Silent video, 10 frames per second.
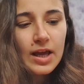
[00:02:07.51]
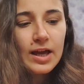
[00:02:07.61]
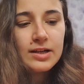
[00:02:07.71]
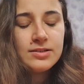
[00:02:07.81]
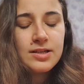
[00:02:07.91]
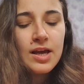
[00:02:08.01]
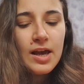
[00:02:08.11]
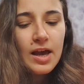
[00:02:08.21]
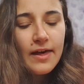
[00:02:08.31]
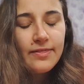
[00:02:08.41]
And
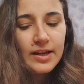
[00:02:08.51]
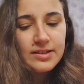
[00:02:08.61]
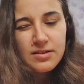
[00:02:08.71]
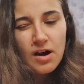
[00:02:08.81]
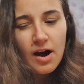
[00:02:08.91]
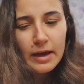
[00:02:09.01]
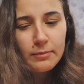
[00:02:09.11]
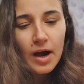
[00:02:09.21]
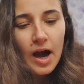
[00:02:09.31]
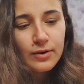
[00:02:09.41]
at that
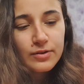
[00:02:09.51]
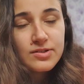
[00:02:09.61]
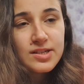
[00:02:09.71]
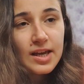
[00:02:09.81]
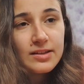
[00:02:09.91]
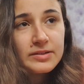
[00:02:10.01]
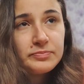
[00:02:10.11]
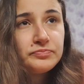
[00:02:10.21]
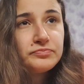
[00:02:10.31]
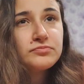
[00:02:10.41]
time, I would say that
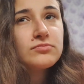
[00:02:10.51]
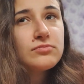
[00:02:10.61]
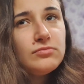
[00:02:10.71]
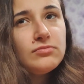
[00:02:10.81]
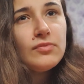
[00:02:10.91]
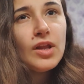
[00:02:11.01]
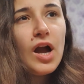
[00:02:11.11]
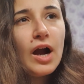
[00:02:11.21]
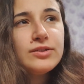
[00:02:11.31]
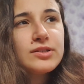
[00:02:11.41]

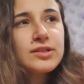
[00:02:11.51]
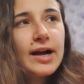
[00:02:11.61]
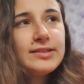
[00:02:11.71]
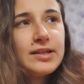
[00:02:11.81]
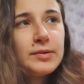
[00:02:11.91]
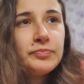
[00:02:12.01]
I was kind of